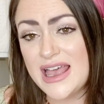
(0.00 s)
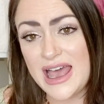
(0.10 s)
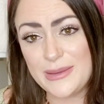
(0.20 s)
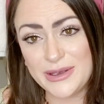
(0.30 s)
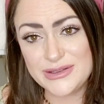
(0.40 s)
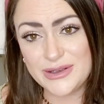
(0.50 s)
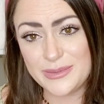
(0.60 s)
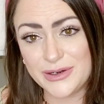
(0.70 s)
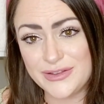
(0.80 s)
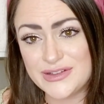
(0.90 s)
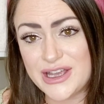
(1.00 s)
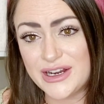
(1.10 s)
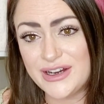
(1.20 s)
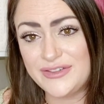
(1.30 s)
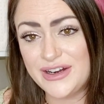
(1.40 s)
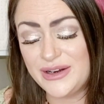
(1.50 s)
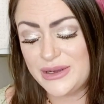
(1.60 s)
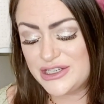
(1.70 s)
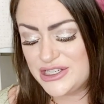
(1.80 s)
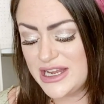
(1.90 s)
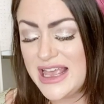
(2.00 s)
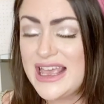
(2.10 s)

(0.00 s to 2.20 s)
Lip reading: I'm also a birth photographer, which